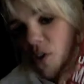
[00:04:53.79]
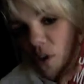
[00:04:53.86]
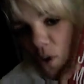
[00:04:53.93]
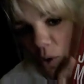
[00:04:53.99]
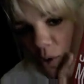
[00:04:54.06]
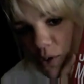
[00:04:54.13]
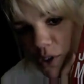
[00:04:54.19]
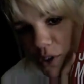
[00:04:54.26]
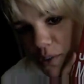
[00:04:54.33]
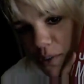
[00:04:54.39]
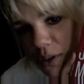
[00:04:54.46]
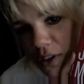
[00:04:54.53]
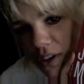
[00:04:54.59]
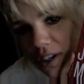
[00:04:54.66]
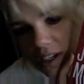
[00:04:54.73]
older
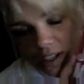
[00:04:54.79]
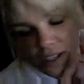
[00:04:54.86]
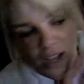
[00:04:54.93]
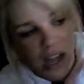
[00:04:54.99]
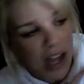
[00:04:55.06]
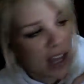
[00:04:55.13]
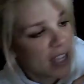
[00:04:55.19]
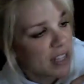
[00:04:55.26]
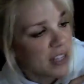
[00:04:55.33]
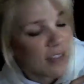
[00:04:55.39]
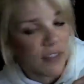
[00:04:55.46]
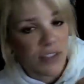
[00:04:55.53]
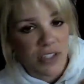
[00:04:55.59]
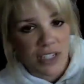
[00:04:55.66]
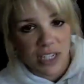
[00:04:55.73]
book. I had
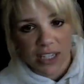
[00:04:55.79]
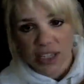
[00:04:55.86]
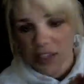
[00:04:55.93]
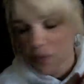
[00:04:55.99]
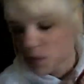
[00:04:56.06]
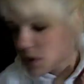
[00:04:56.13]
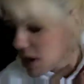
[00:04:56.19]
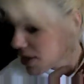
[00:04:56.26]
never seen this one. I